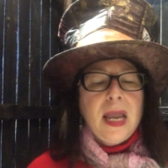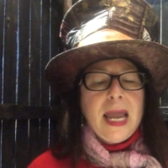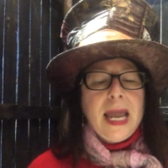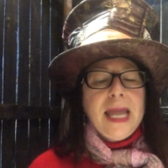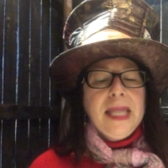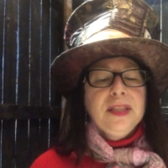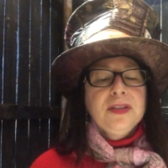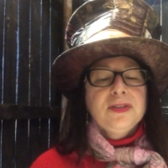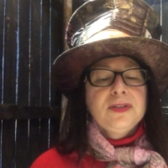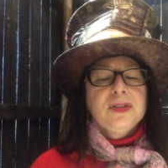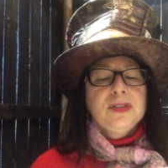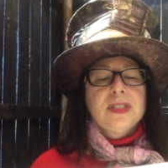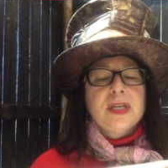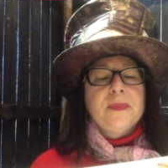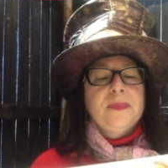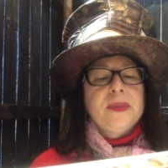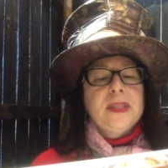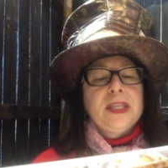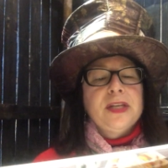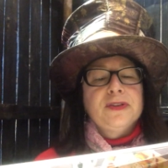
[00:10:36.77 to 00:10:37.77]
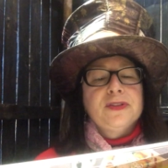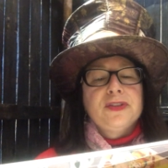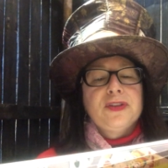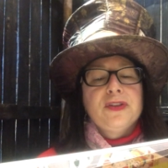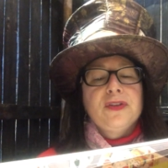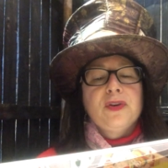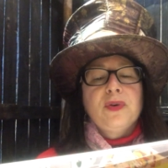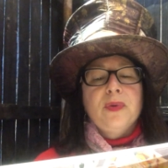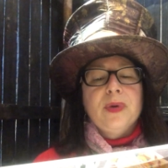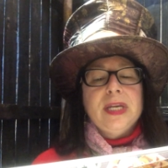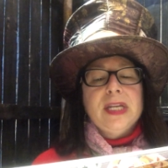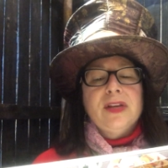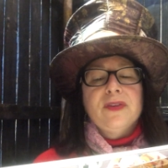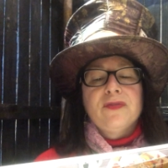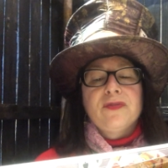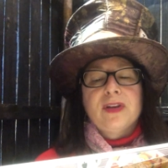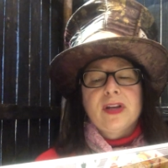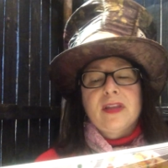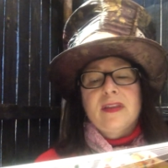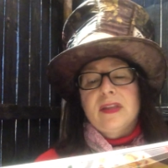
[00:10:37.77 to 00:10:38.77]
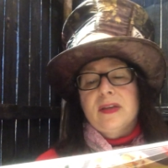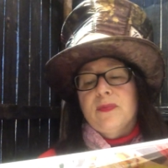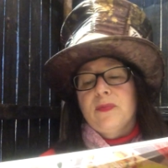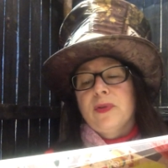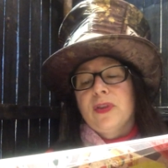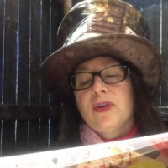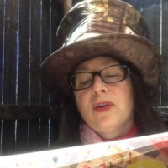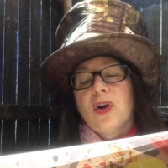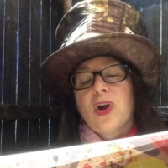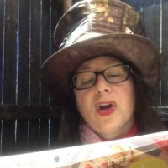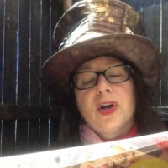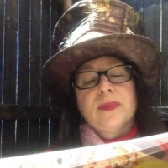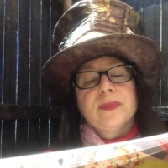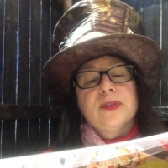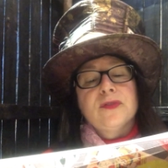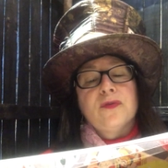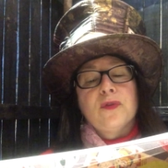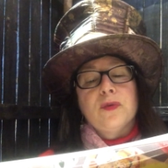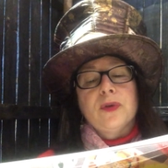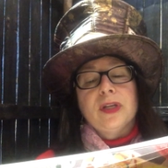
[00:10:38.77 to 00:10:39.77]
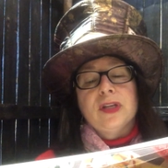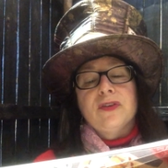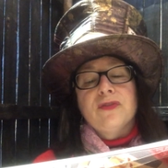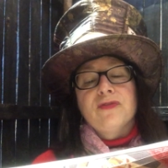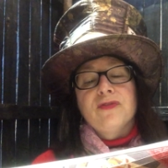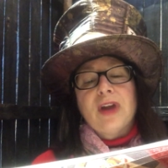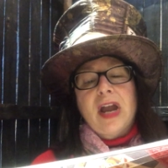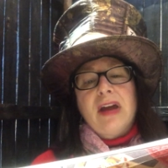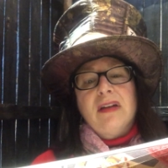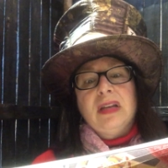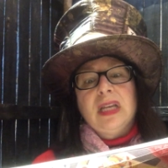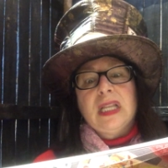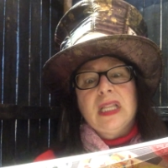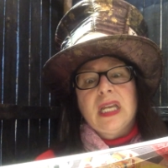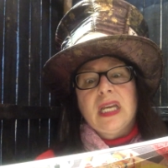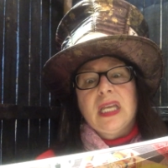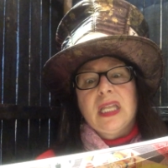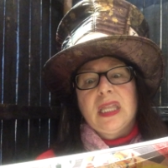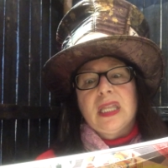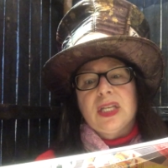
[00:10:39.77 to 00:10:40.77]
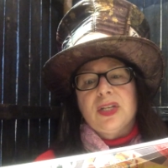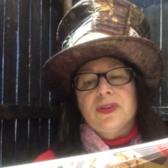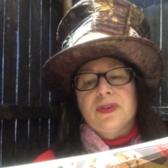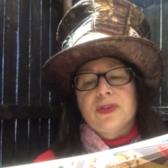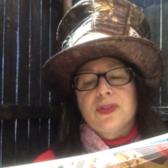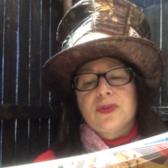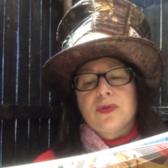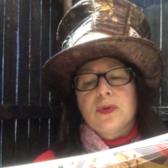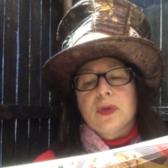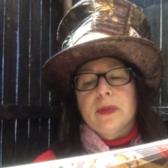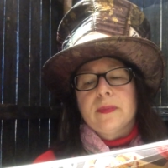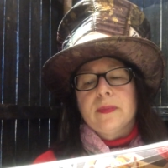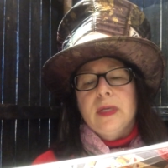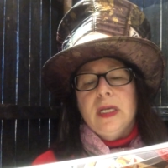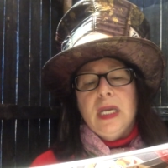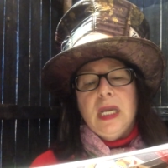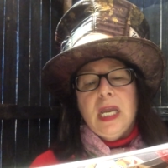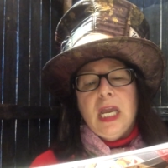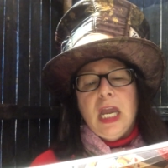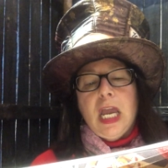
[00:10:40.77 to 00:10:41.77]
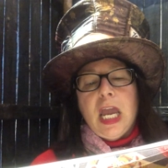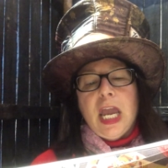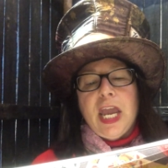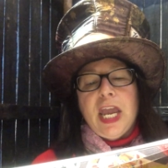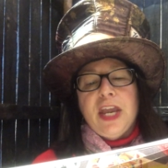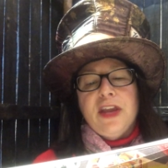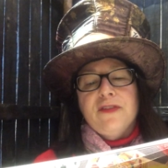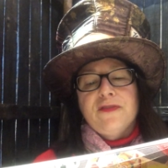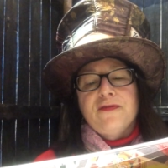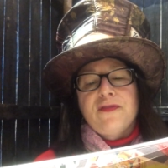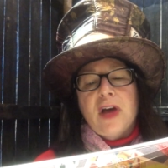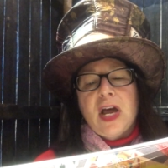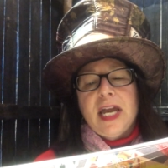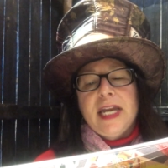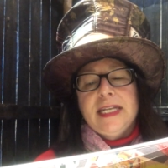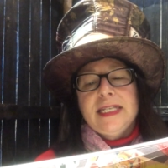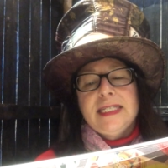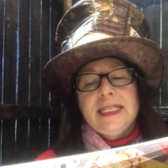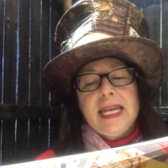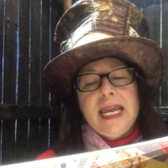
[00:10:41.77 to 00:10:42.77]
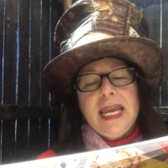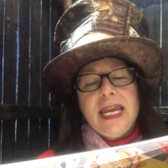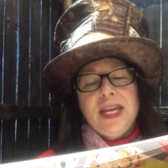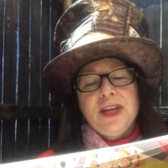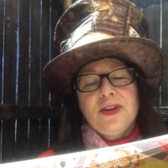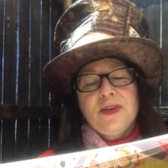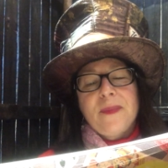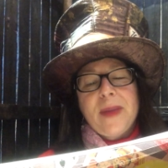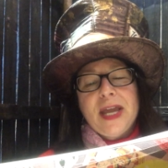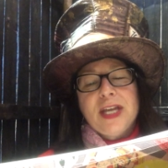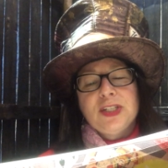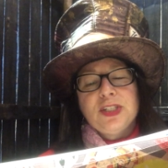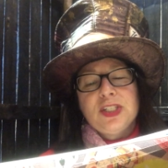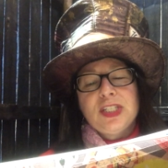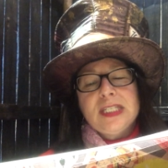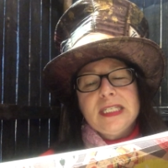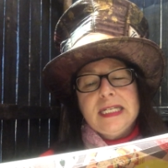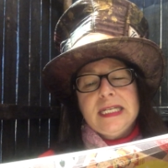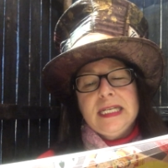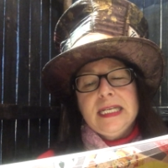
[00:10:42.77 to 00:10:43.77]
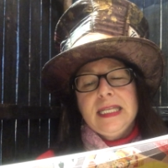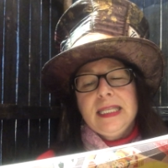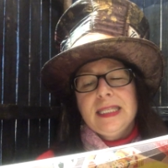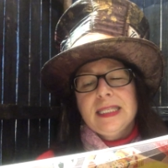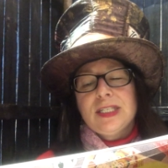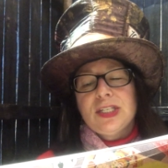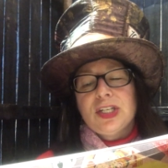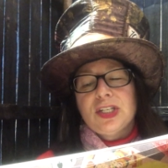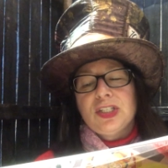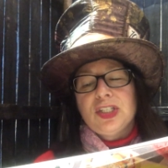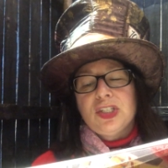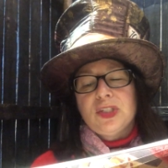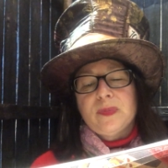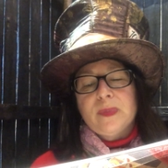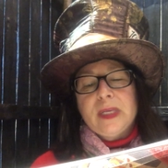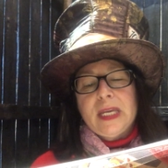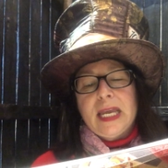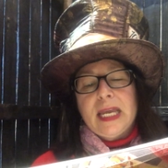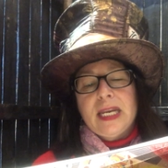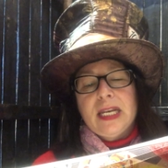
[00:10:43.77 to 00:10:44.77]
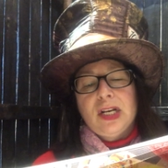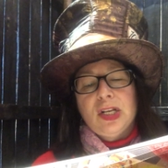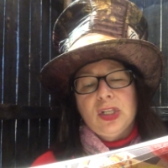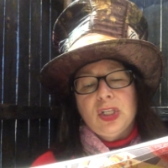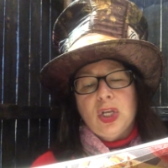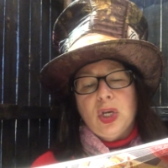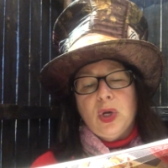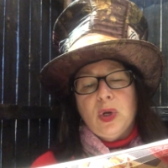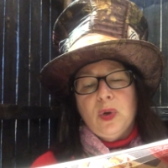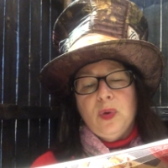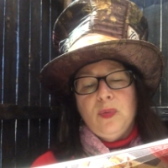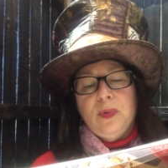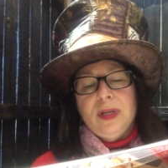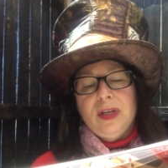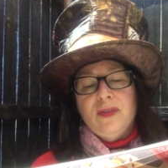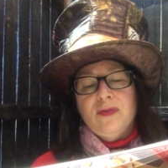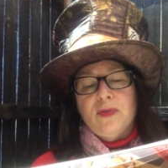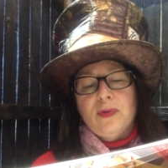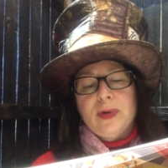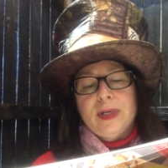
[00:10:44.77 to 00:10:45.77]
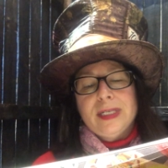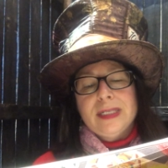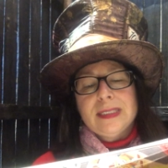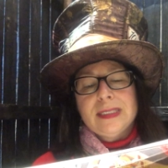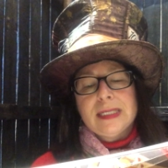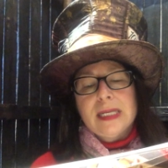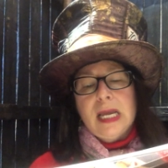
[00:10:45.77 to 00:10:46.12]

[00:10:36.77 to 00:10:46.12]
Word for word: Alice looked up, and there stood the queen in front of them with her arms folded, frowning like a thunderstorm. A fine day, your majesty, the duchess began in a low, weak voice.